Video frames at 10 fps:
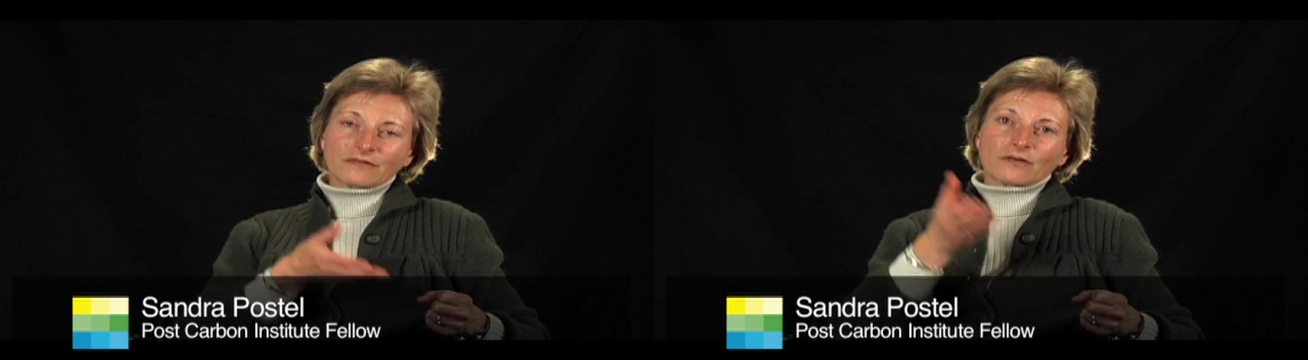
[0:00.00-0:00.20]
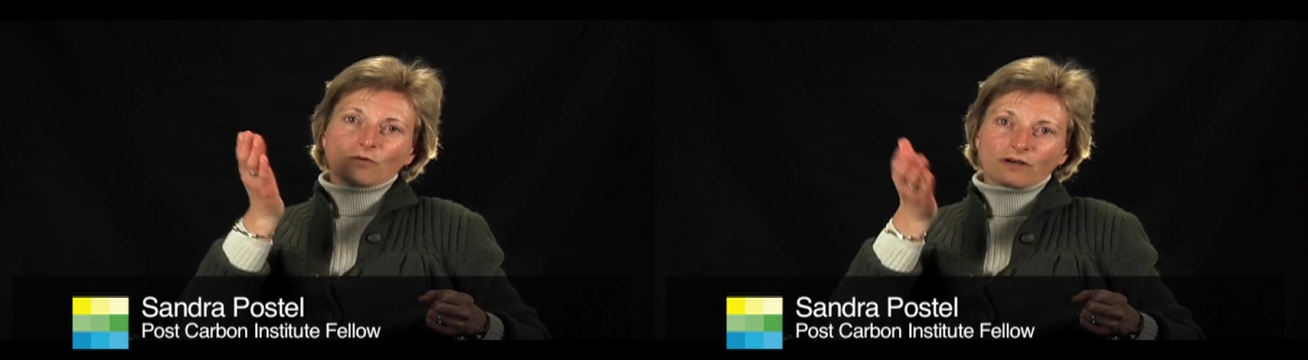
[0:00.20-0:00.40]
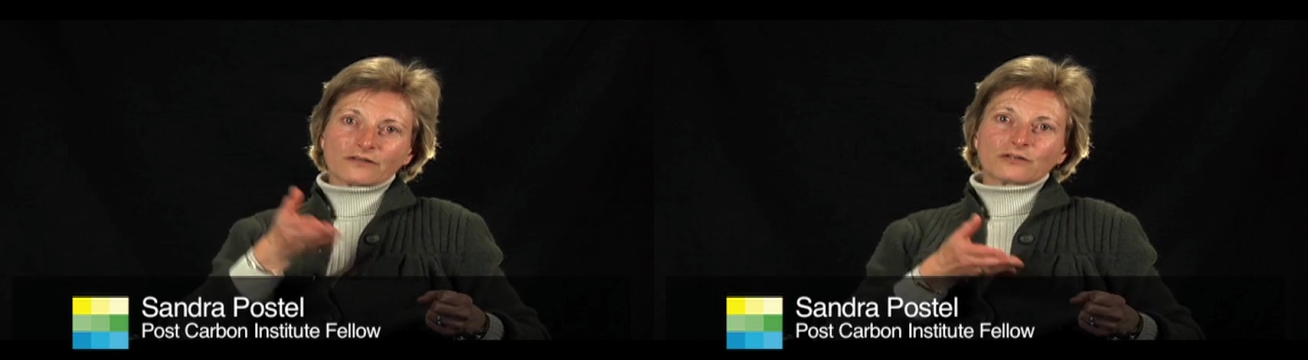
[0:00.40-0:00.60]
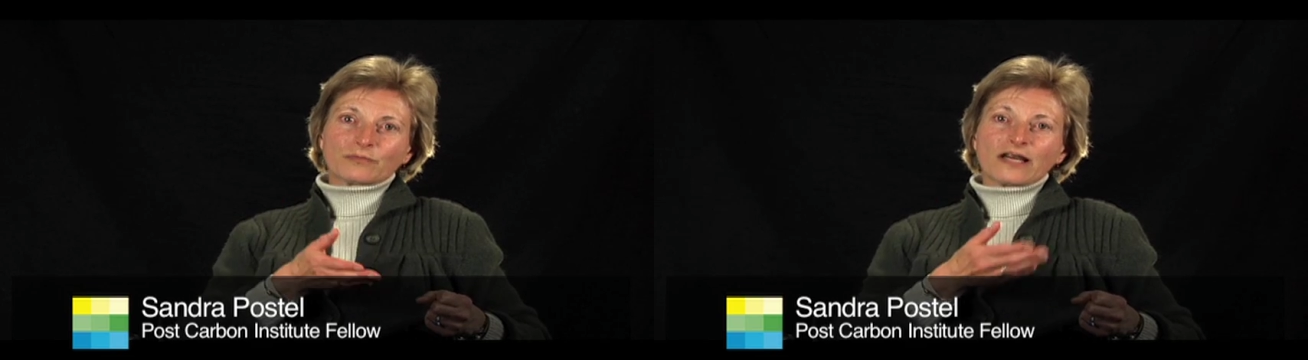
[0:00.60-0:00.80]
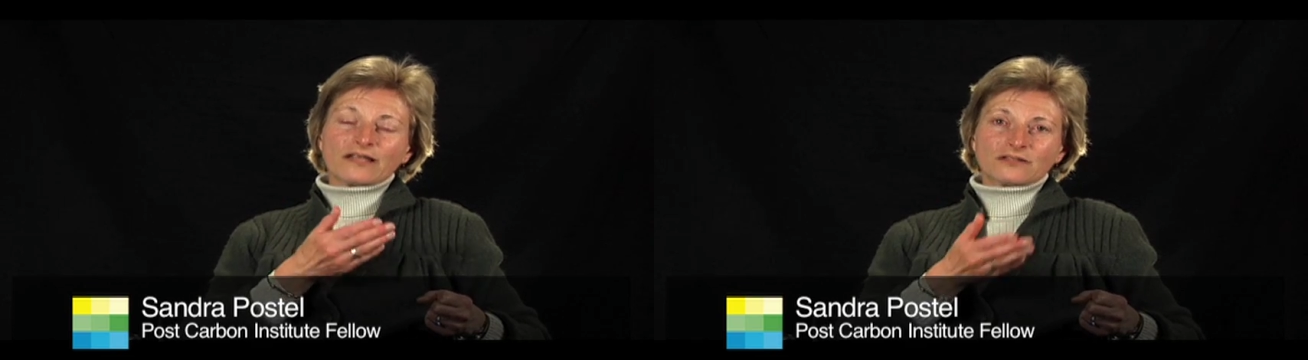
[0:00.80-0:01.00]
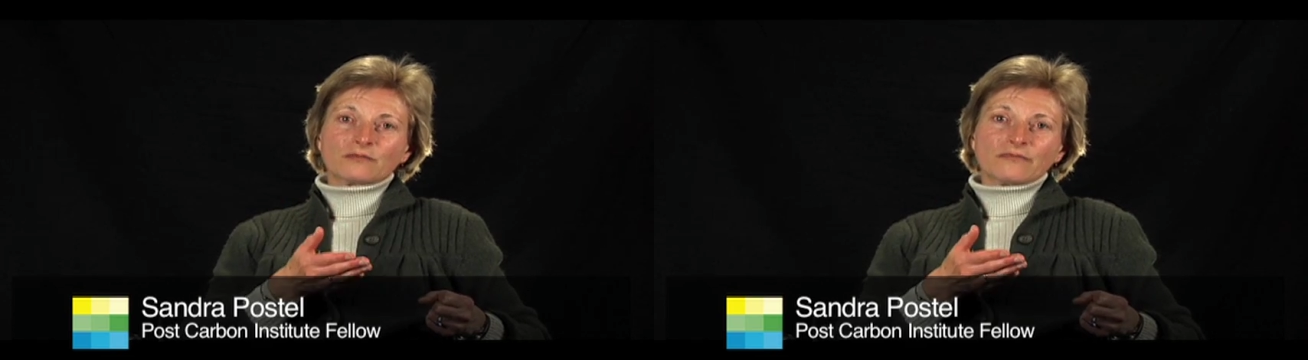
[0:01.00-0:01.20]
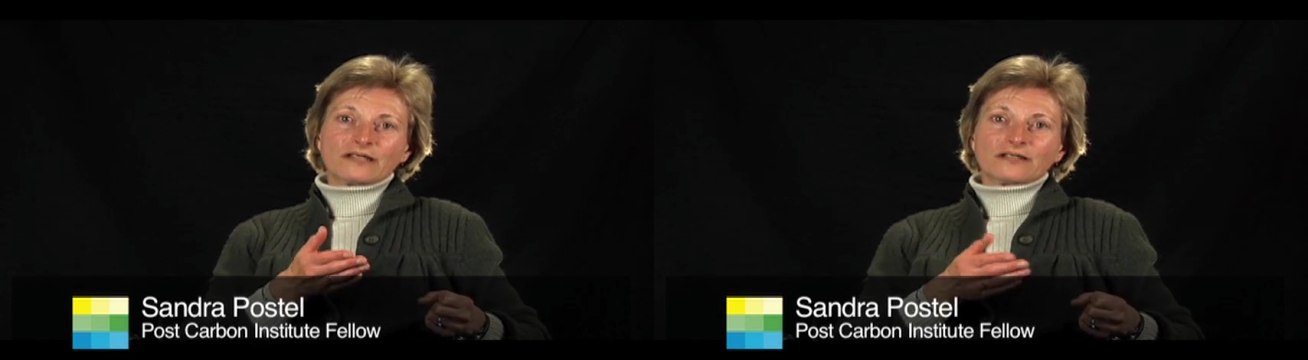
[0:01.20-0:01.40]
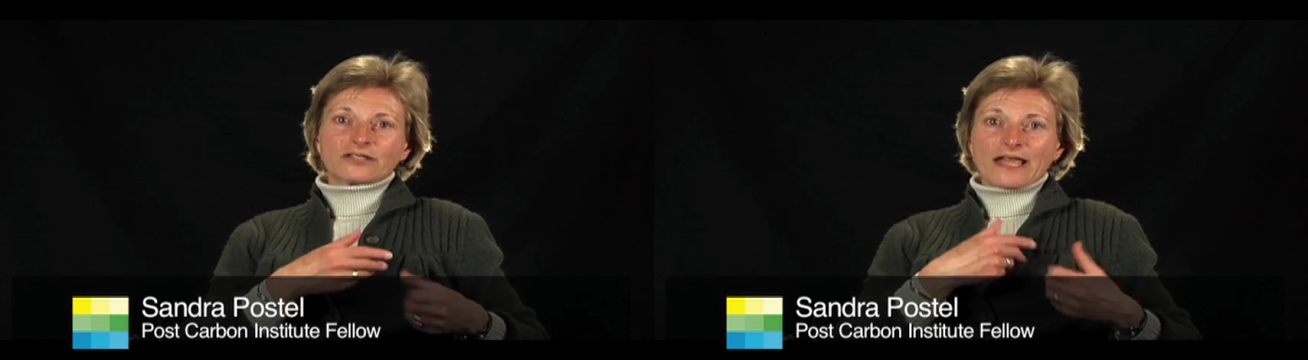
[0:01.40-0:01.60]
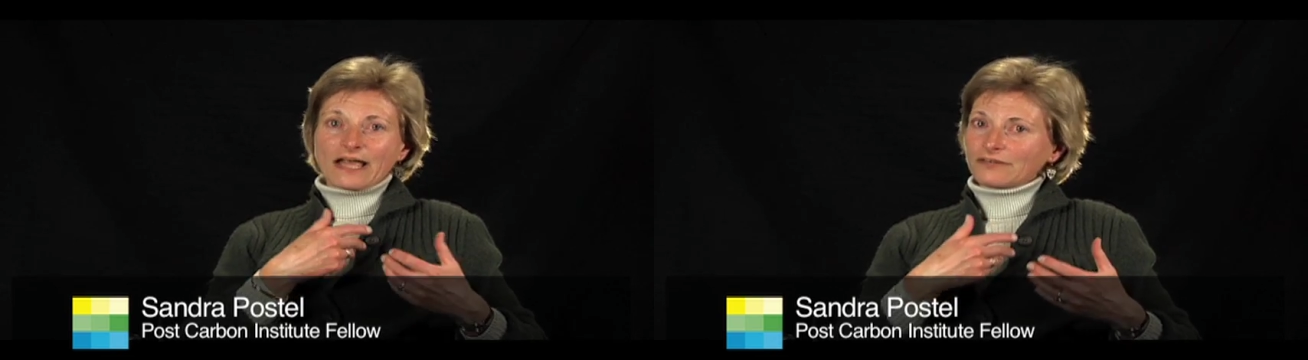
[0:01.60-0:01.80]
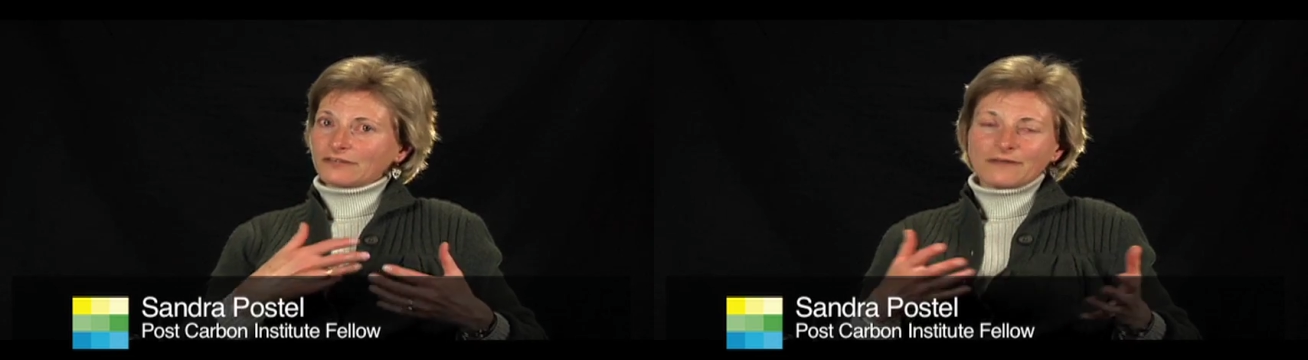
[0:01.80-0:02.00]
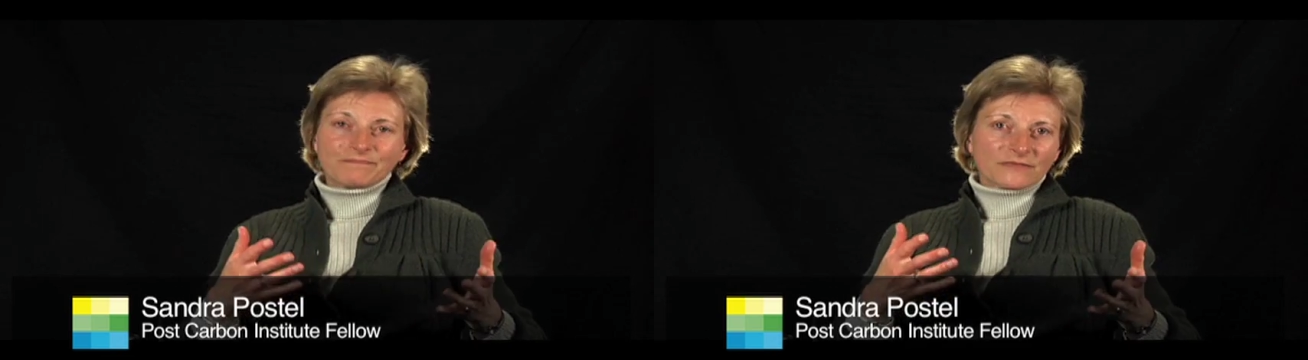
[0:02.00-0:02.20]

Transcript: water supplies diminish, as